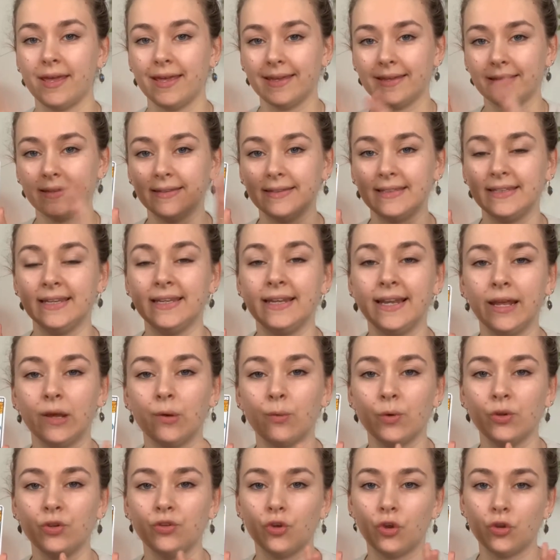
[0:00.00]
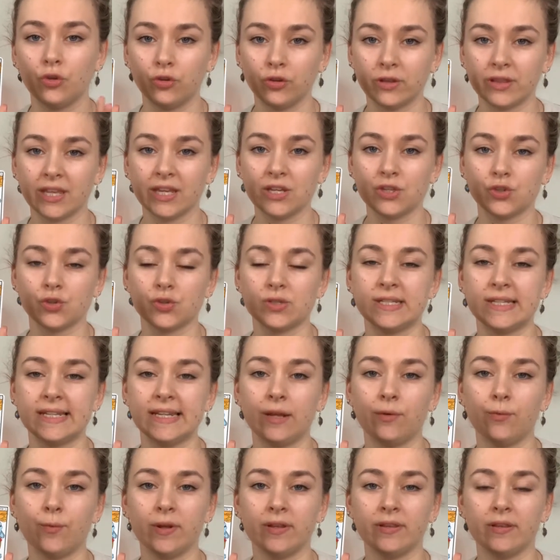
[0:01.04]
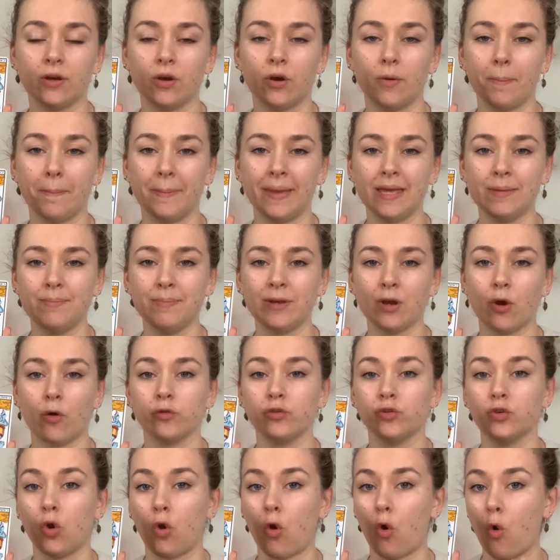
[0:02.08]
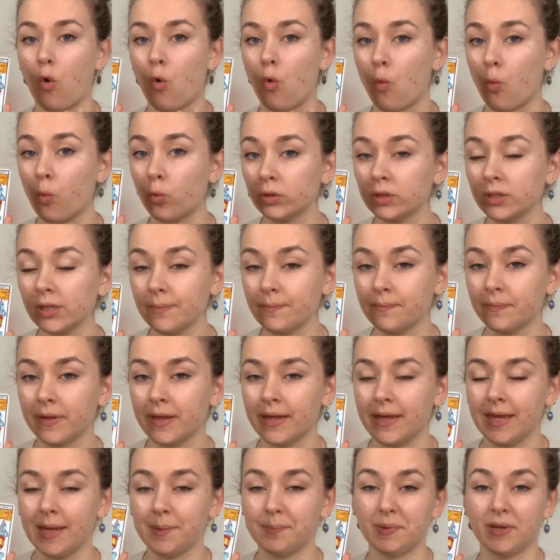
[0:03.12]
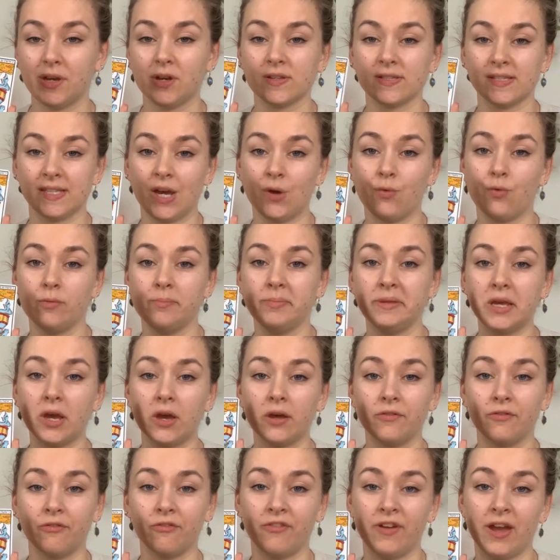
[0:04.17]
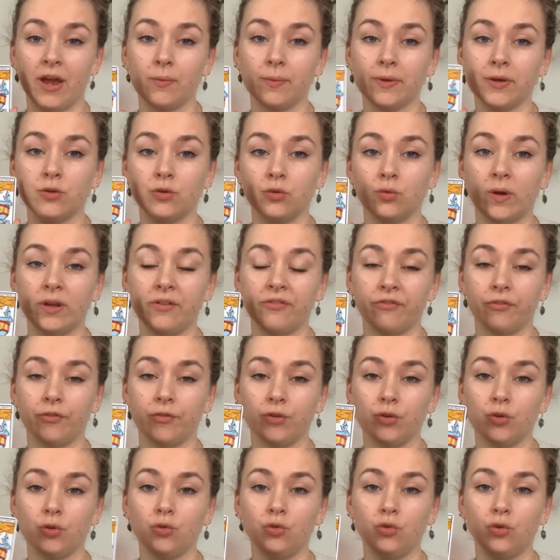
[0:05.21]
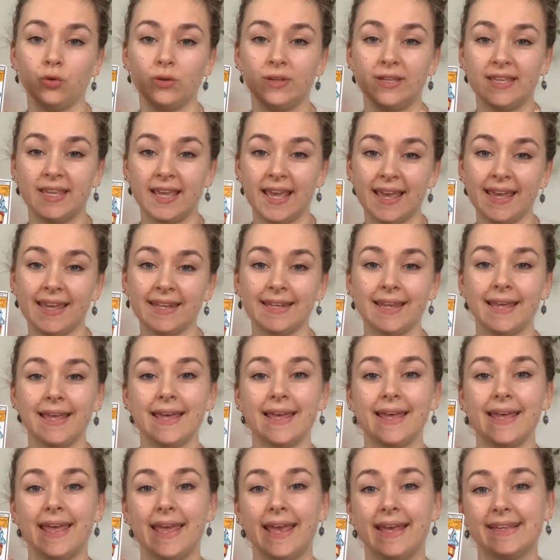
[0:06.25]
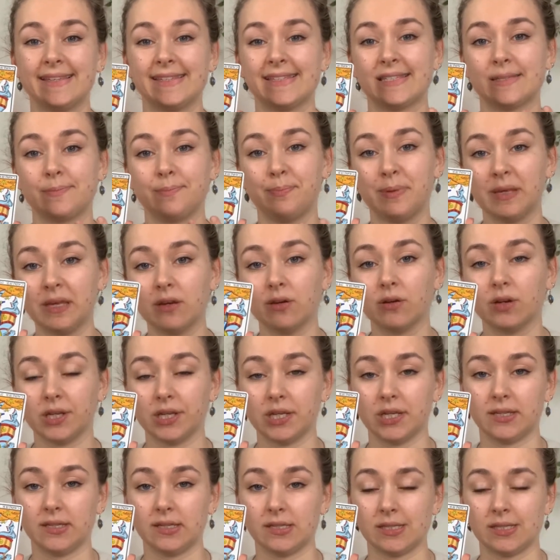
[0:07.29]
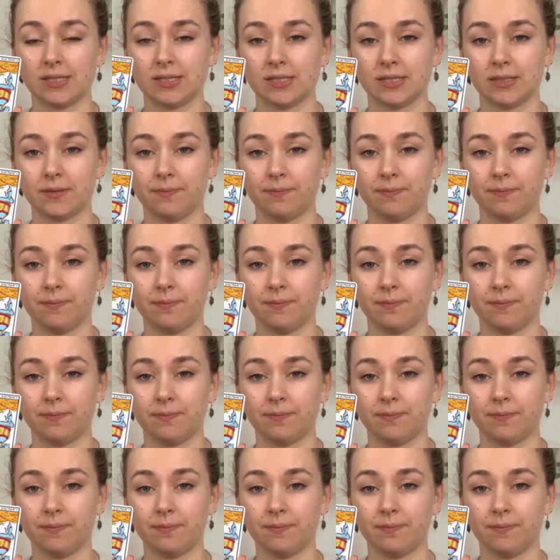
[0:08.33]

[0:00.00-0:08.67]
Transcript: dealing with the things you're dealing with maybe on your own, because that would be a very good way for you to gain experience